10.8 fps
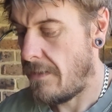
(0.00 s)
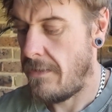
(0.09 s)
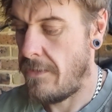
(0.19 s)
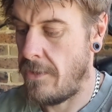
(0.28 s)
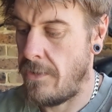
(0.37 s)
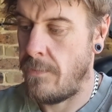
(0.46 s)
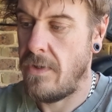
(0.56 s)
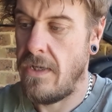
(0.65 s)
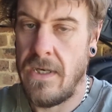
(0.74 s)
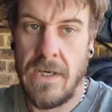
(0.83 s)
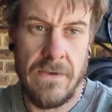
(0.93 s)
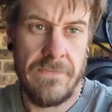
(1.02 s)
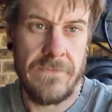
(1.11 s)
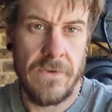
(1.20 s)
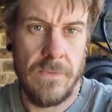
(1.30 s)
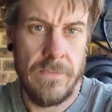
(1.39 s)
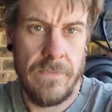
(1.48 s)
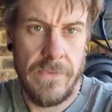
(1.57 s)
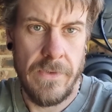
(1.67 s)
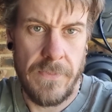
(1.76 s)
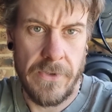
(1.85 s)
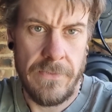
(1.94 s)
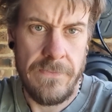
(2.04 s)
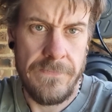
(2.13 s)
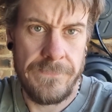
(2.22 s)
them from the bottom,